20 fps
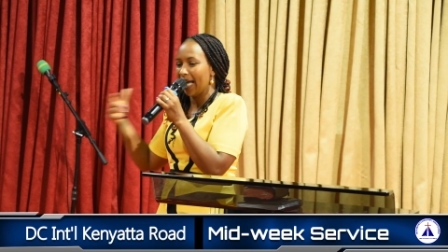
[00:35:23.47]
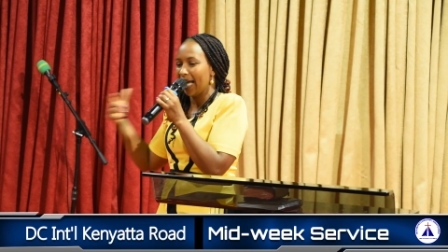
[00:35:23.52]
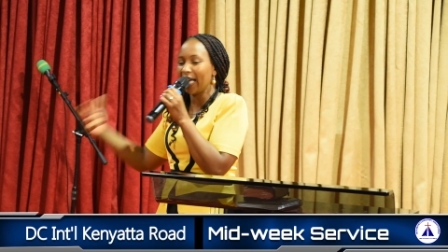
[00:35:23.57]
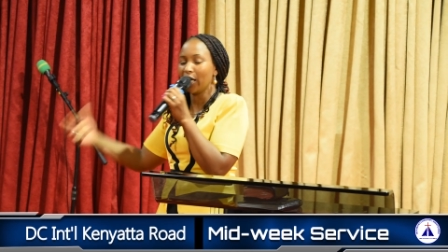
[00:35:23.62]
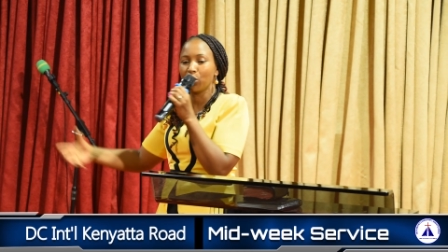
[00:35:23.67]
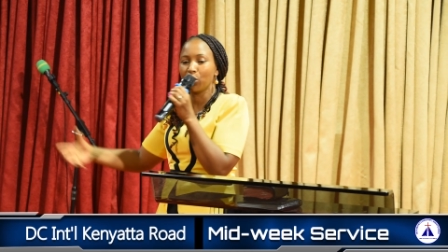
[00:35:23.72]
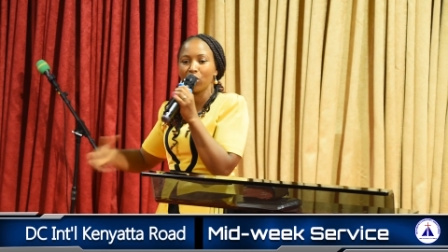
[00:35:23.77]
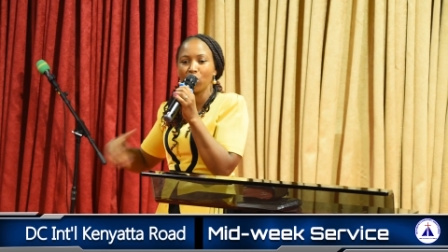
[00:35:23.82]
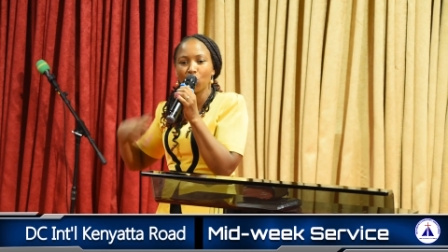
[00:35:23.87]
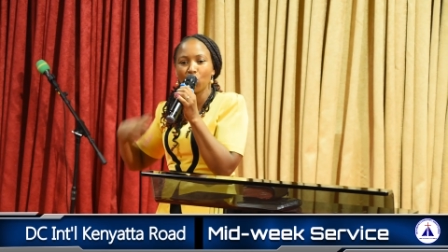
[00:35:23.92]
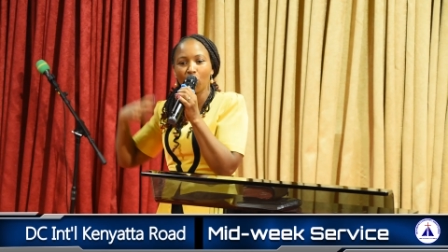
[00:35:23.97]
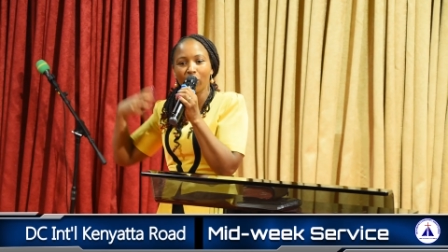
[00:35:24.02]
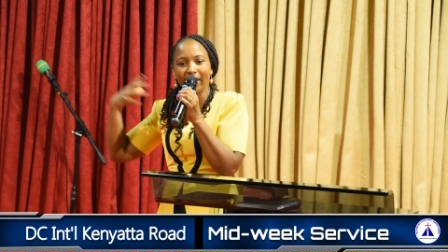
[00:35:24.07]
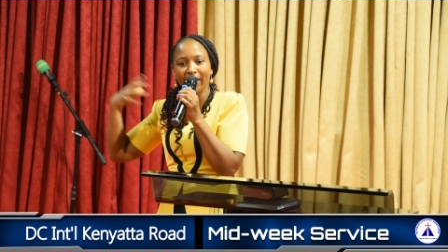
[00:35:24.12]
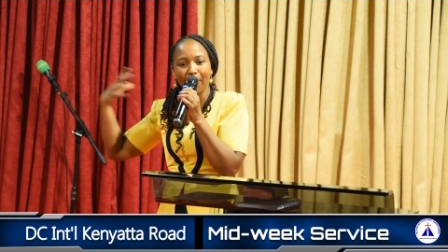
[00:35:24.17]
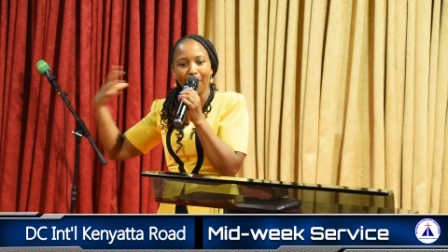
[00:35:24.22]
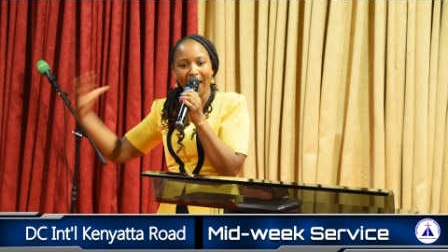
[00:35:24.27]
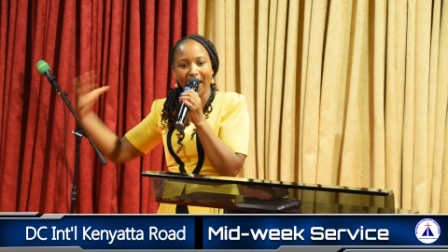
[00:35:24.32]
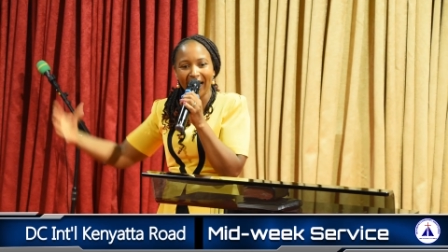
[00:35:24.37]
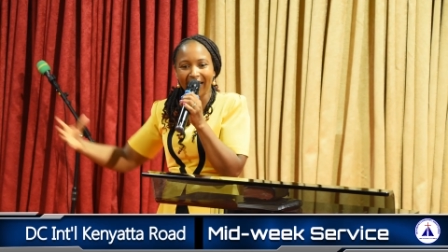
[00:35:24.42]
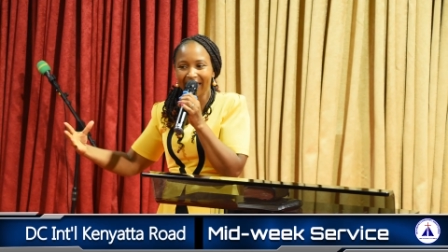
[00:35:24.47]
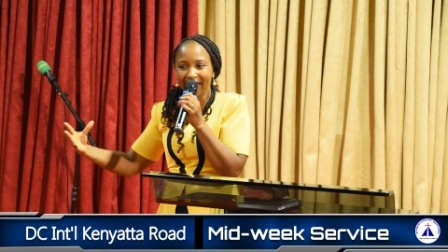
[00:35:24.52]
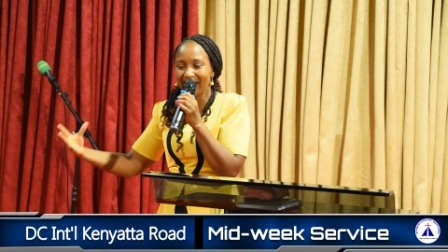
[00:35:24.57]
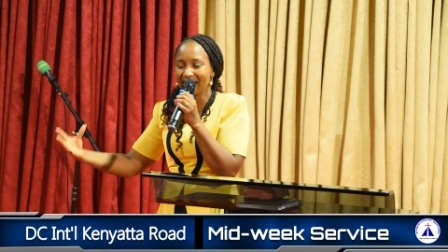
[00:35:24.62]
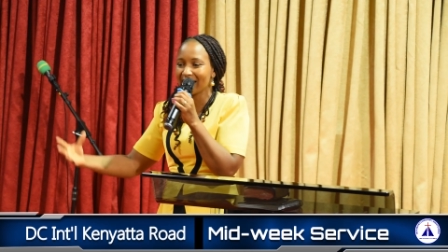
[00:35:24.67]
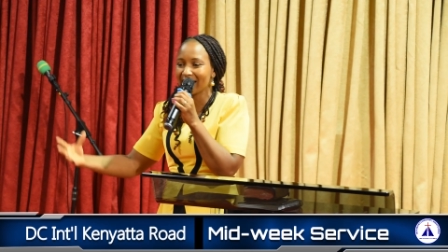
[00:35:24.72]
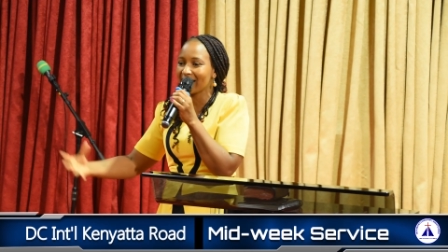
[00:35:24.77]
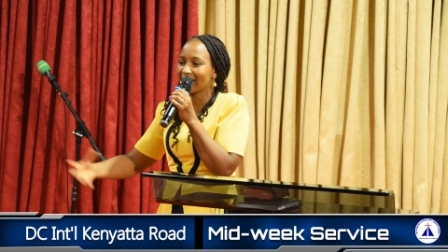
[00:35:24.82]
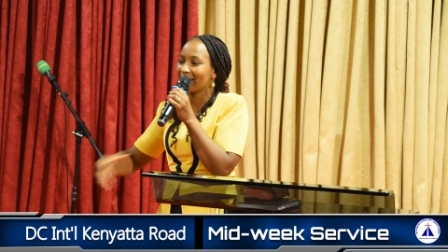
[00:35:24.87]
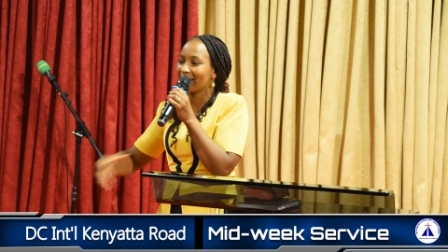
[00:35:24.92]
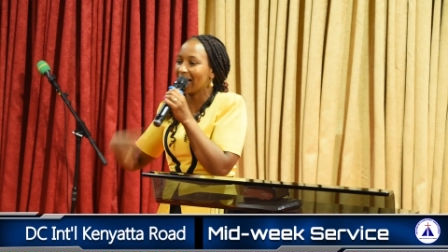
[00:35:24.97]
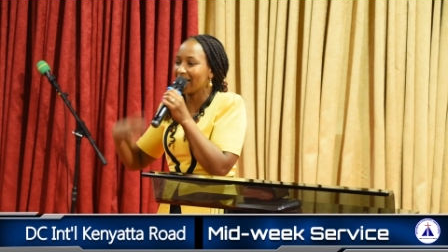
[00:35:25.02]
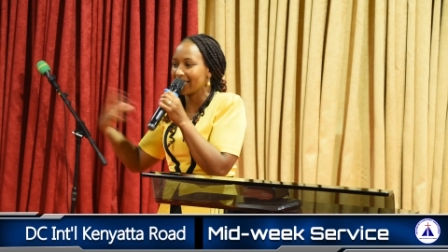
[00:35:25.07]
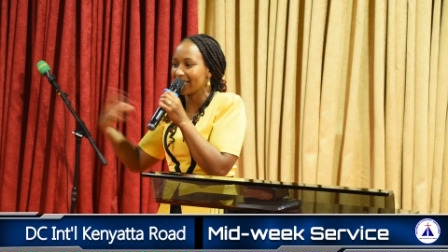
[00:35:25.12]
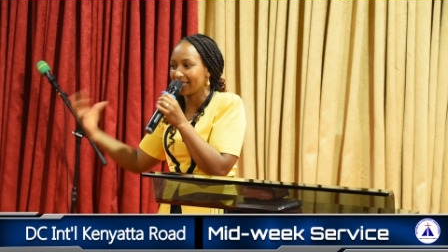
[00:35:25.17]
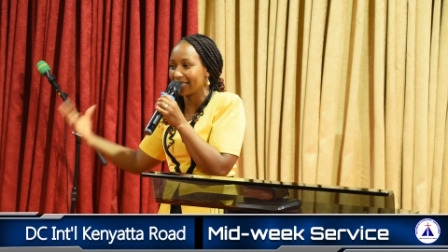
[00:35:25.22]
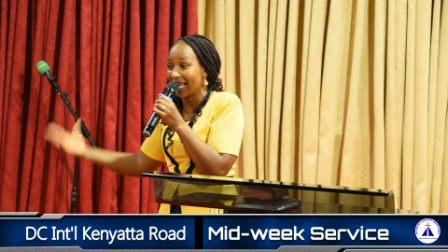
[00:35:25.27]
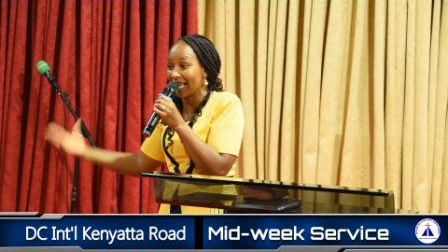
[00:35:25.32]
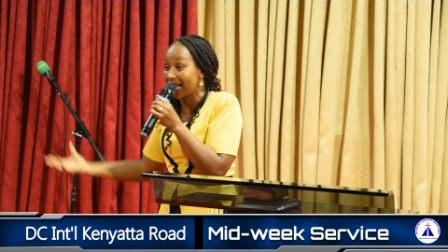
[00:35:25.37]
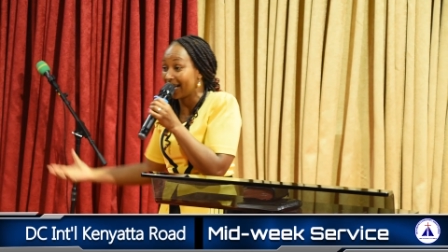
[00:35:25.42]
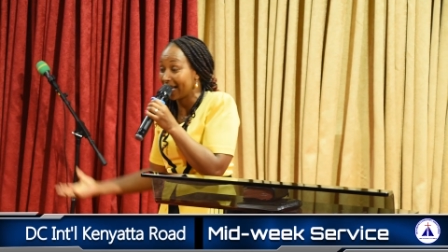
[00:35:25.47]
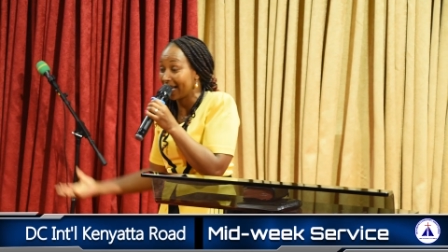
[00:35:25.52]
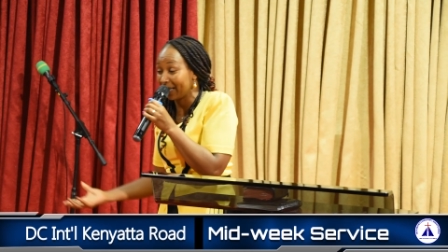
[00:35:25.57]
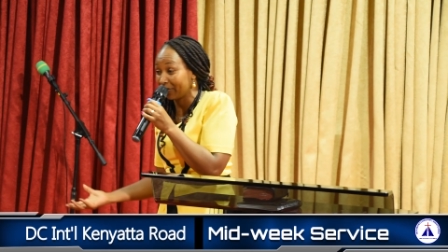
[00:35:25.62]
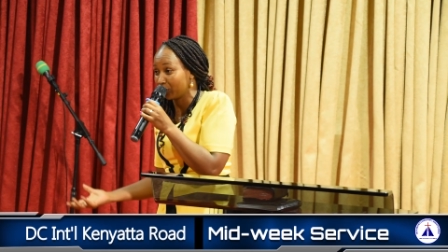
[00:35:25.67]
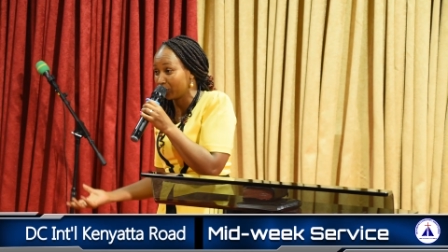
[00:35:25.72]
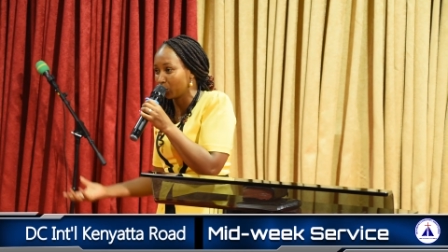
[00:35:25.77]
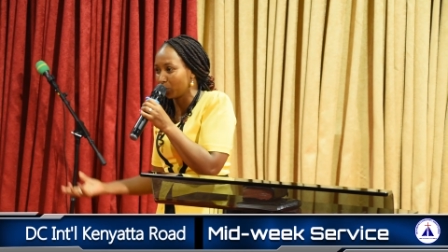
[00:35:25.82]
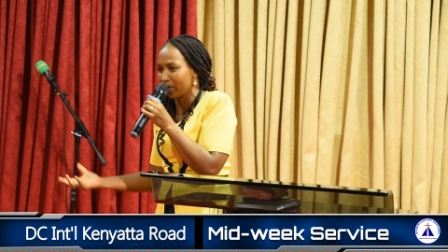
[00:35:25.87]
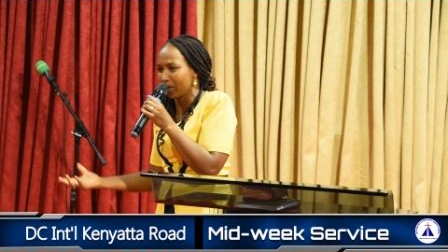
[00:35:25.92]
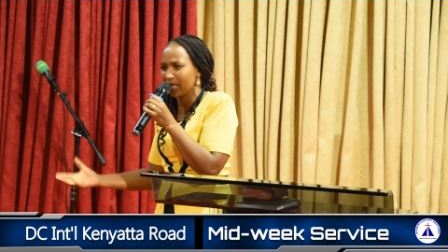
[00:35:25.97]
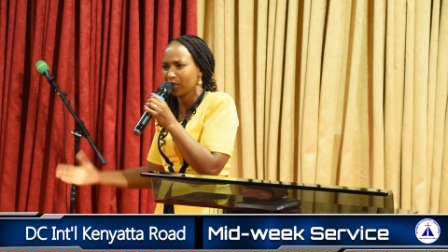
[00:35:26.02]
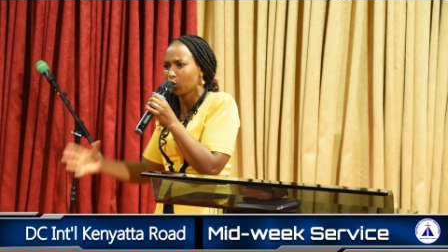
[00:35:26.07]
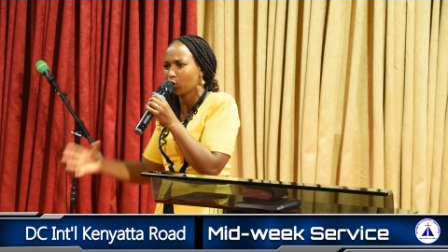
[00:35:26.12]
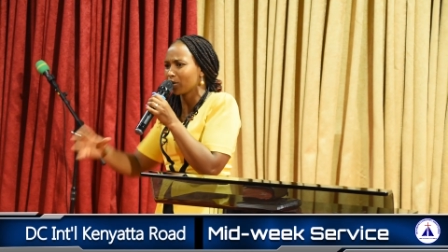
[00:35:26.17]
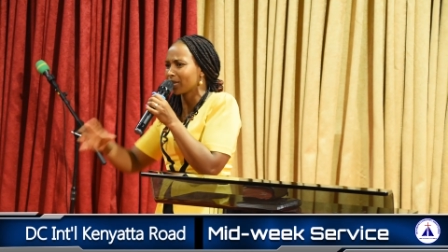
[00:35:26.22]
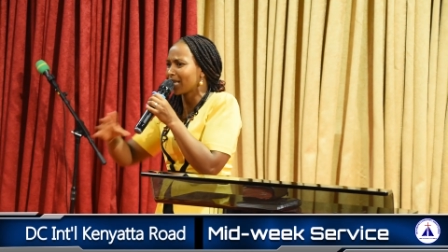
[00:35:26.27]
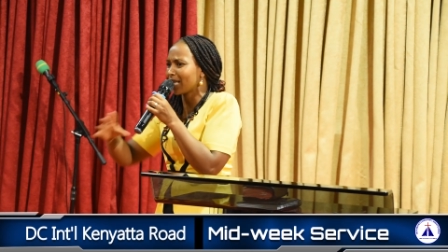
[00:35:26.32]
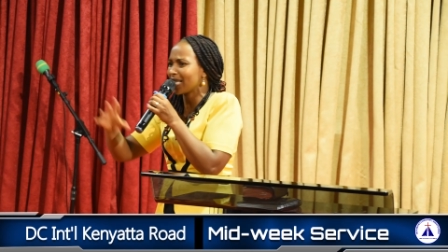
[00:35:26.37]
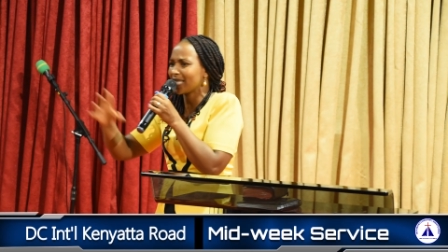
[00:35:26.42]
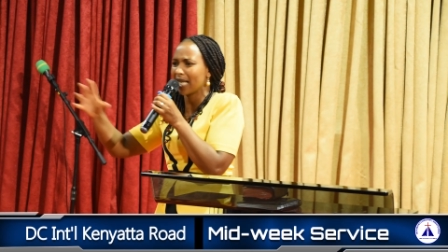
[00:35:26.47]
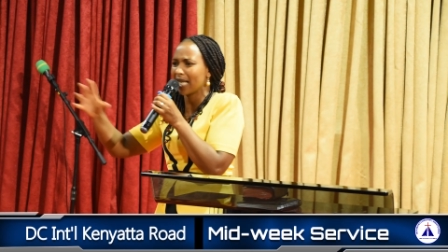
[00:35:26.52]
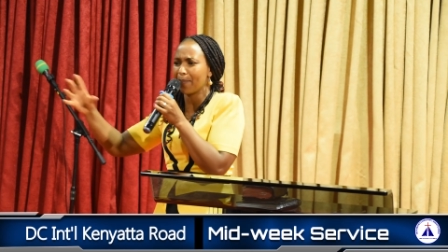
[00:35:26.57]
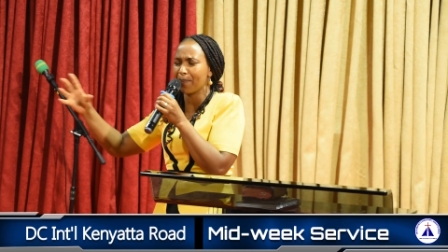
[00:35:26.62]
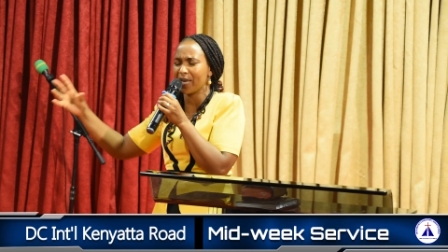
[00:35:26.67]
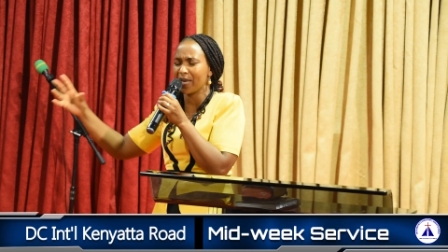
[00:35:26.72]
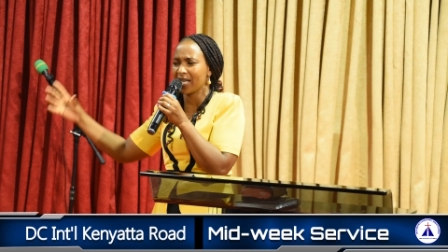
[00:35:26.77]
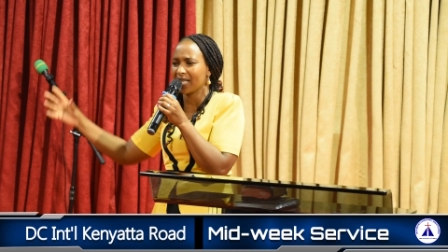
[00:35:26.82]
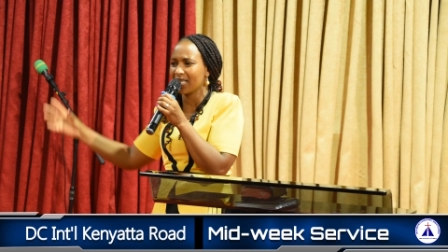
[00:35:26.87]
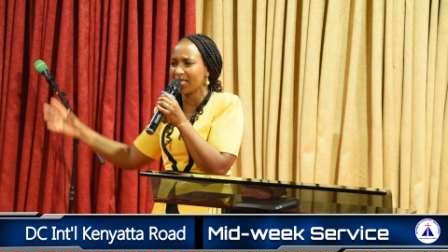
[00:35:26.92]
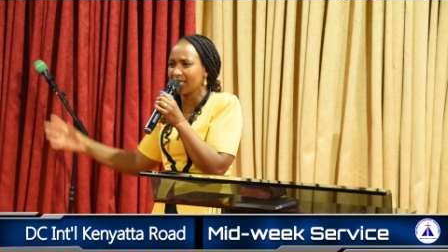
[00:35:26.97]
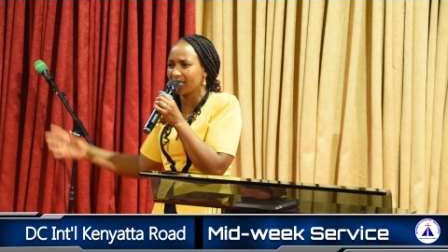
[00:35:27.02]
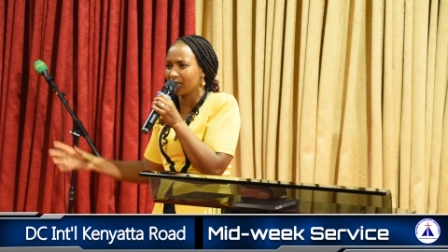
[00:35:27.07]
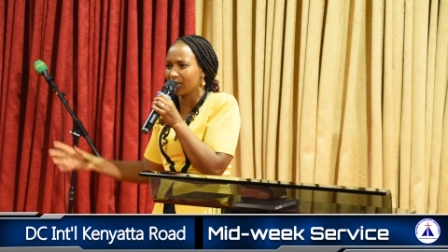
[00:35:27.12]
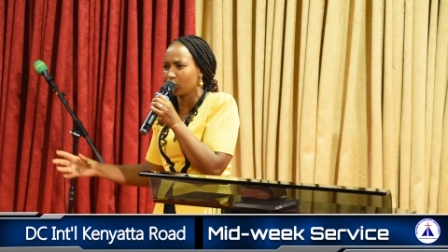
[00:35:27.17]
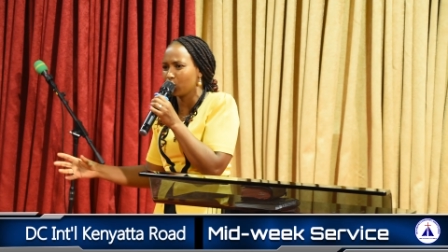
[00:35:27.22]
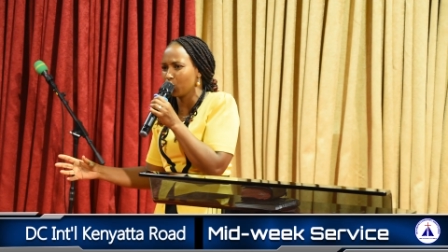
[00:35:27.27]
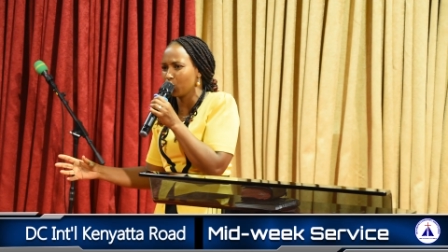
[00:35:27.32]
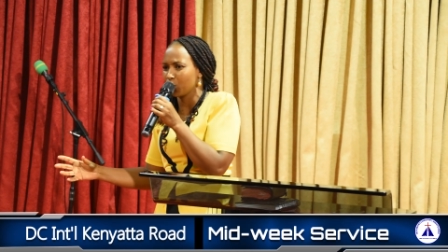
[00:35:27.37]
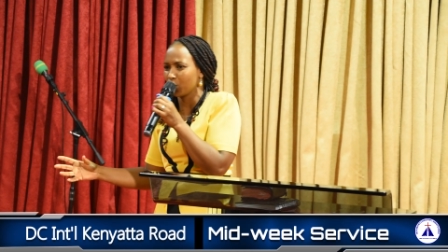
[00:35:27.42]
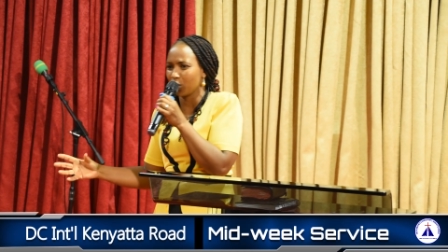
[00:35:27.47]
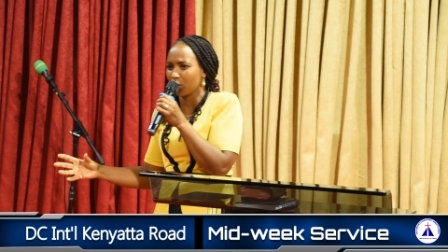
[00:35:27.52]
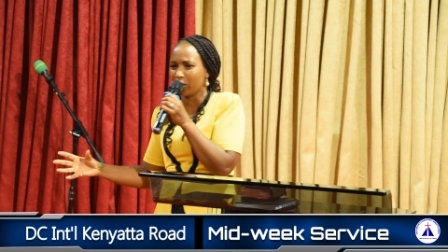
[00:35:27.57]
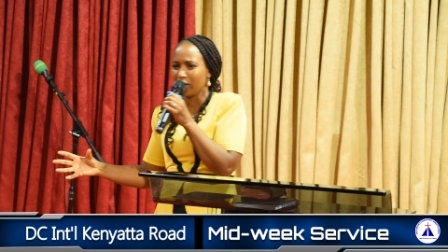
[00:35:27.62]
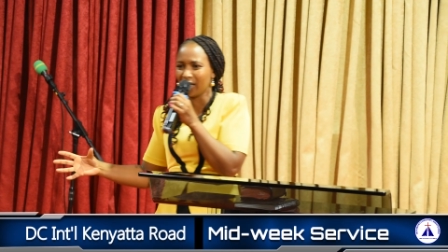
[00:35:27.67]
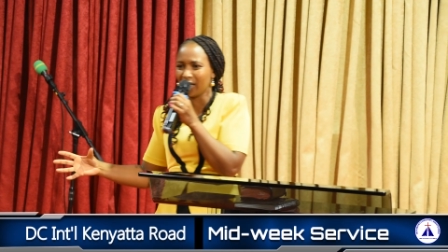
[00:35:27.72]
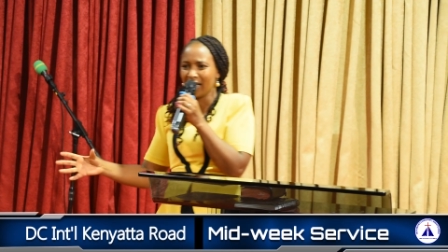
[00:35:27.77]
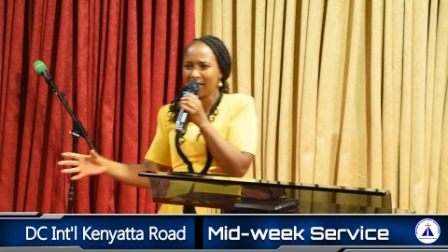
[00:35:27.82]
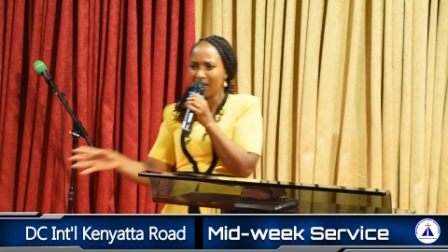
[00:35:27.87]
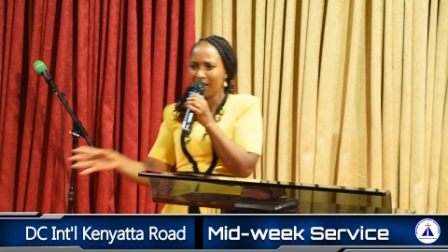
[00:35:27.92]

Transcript: and we know the packages that they are left with. It was such a big institution.